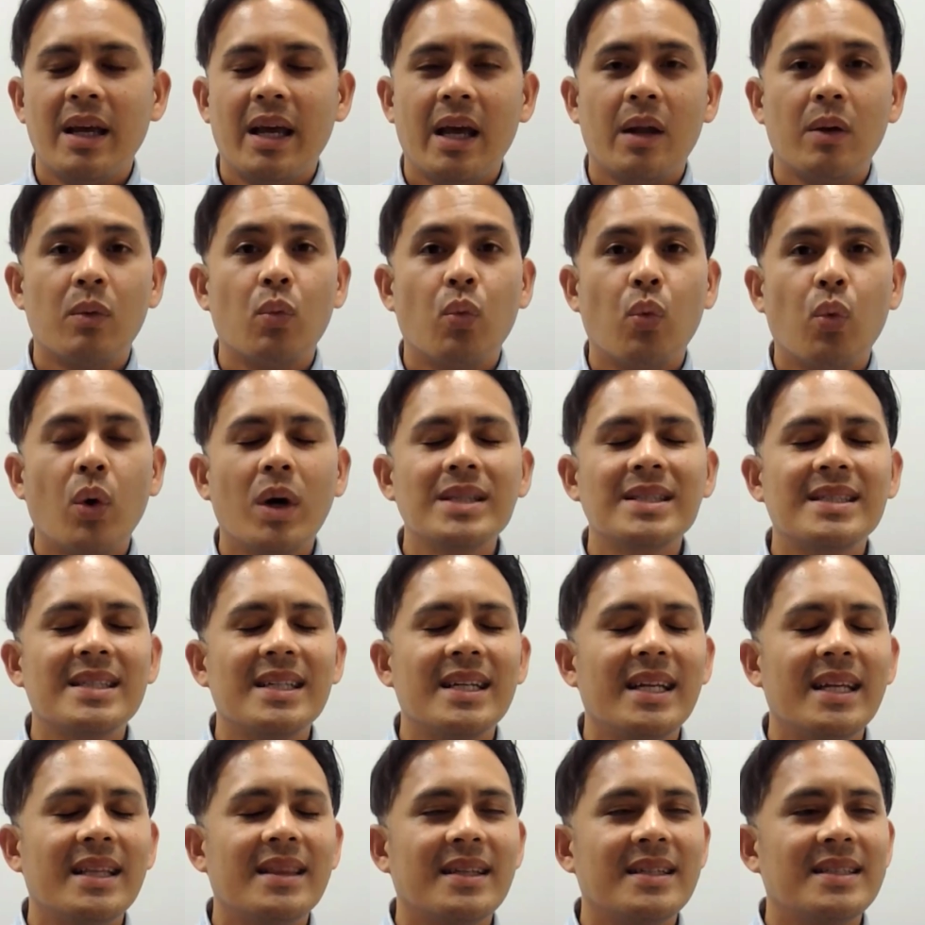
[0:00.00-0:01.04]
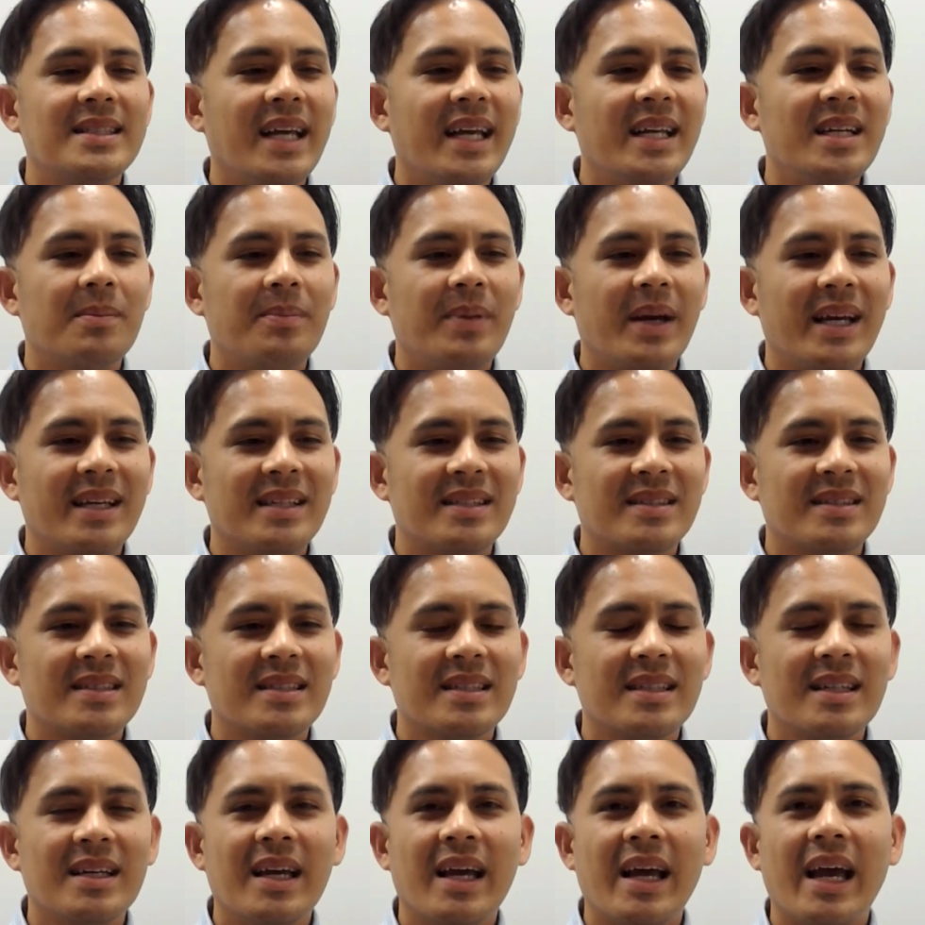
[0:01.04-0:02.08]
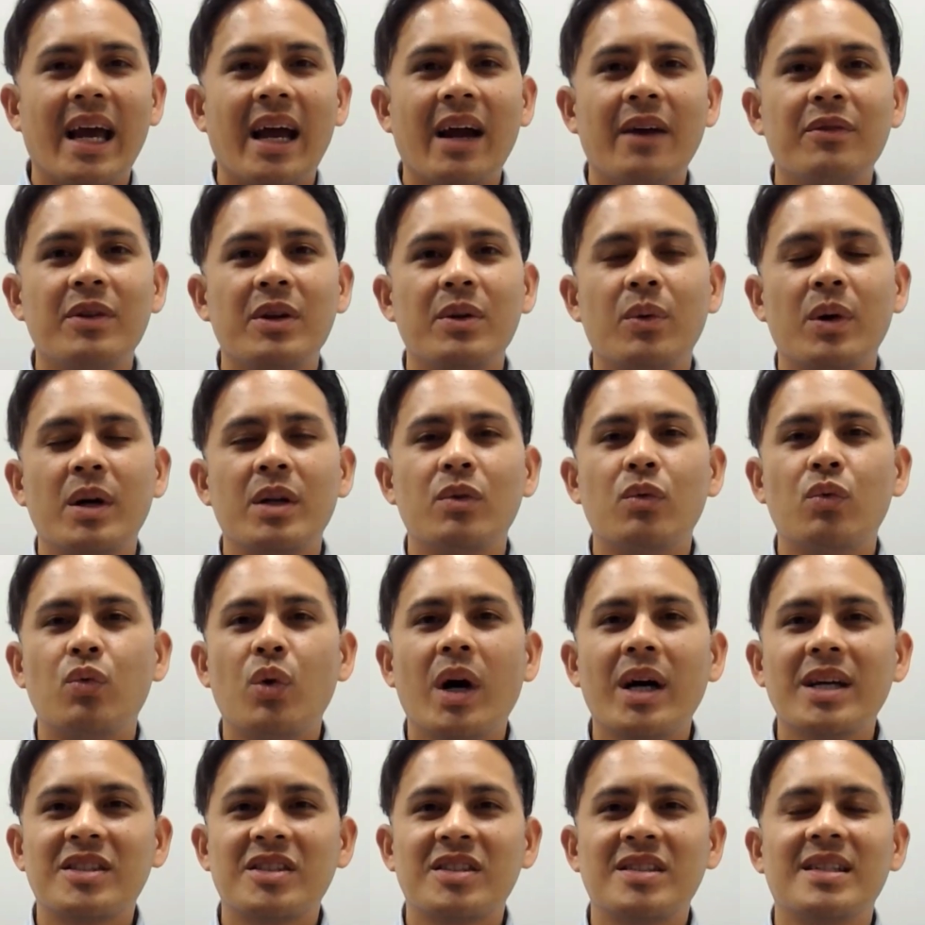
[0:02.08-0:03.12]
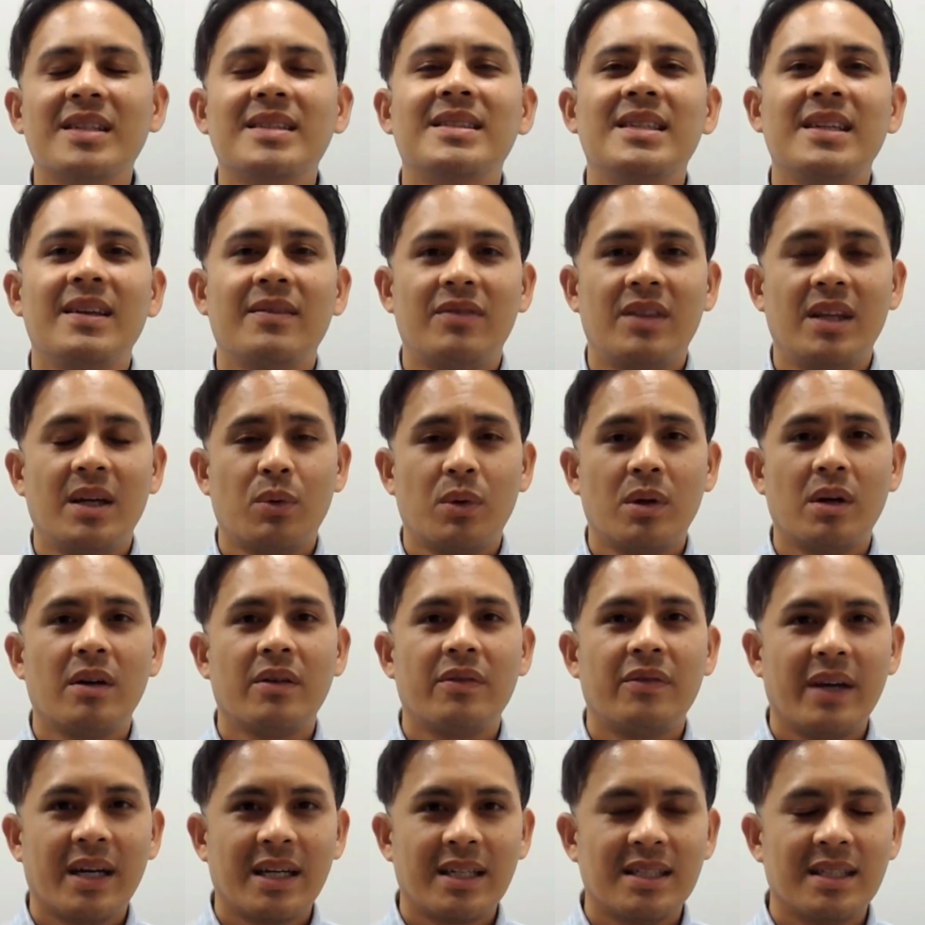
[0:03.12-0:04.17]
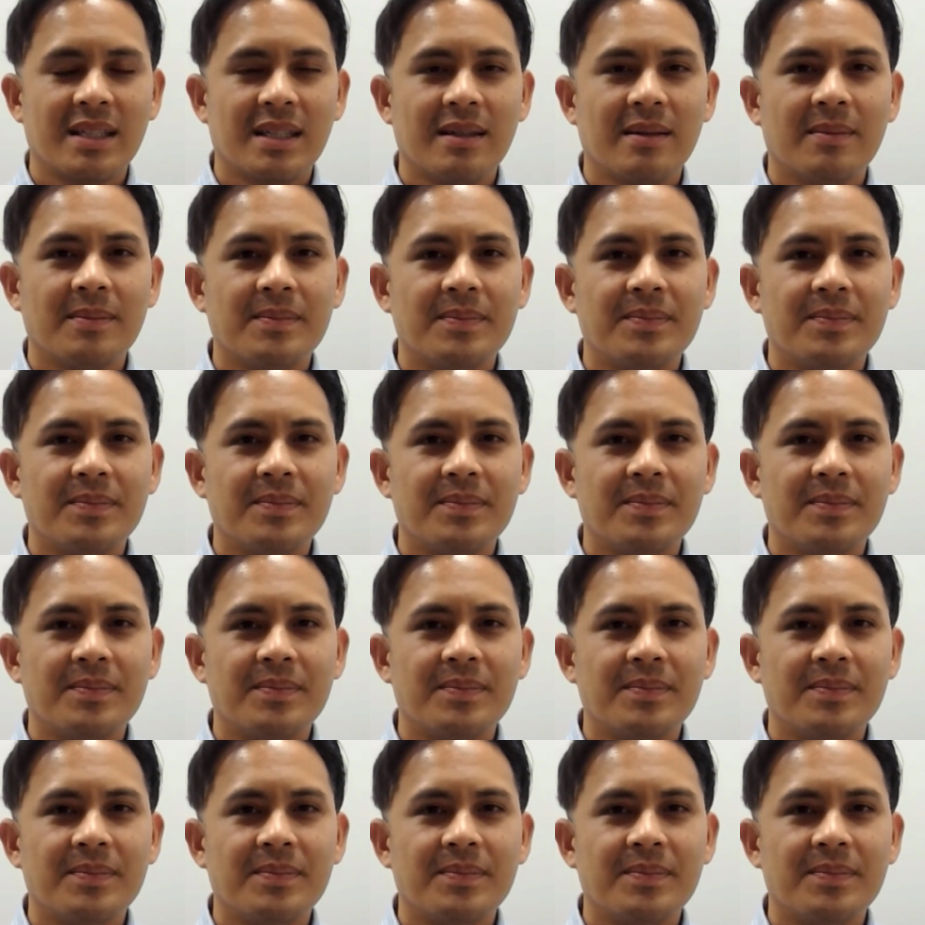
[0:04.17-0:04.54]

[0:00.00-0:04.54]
And once it hit the database, everyone rushed to see if they were affected.